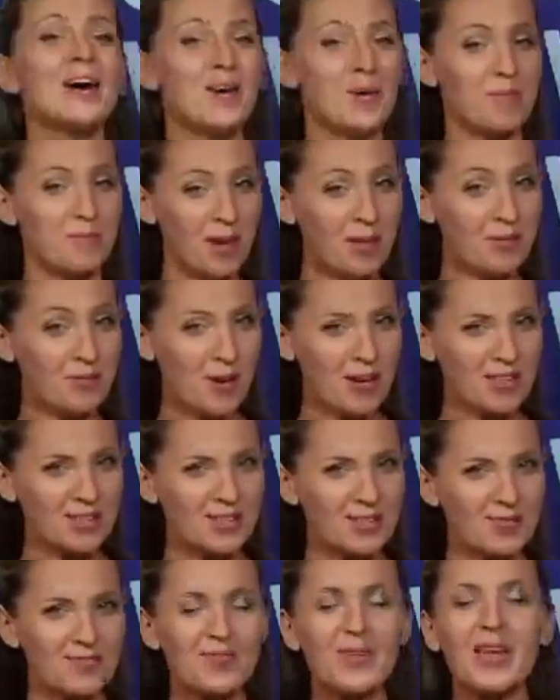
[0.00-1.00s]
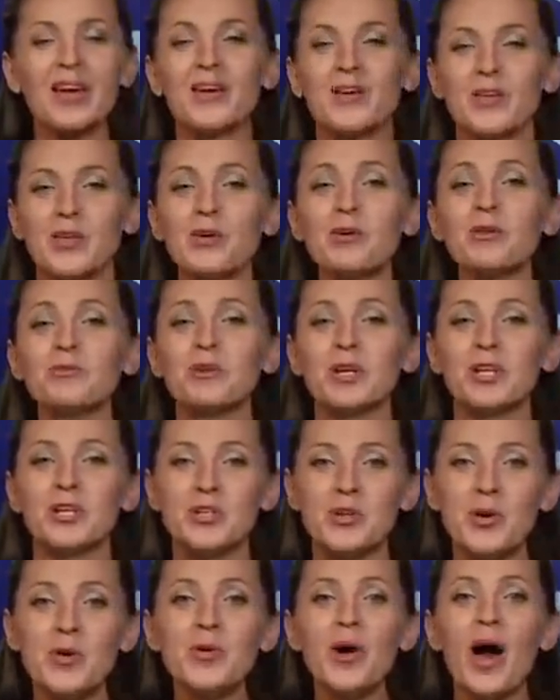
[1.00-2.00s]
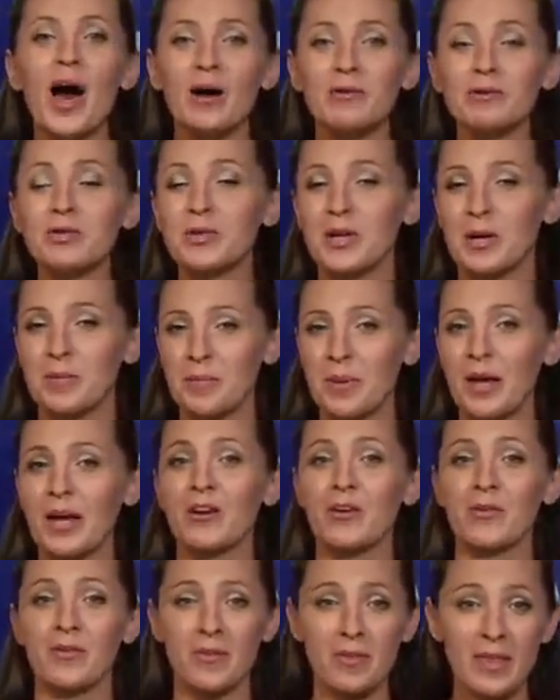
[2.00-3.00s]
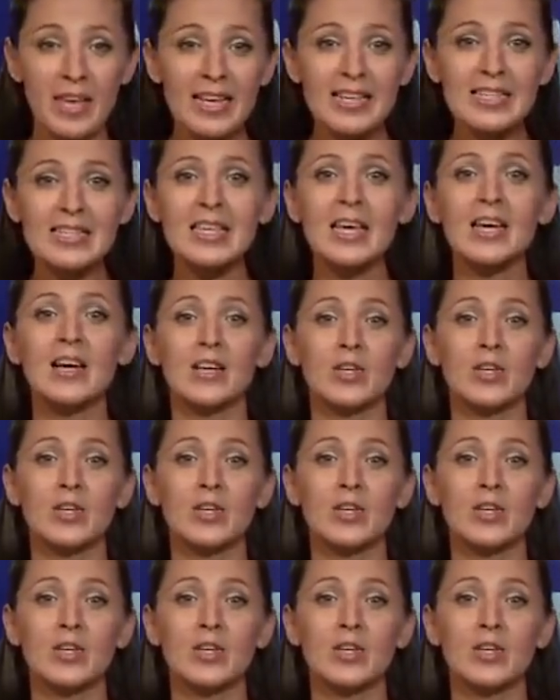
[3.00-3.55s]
My friends, you already know how to compare things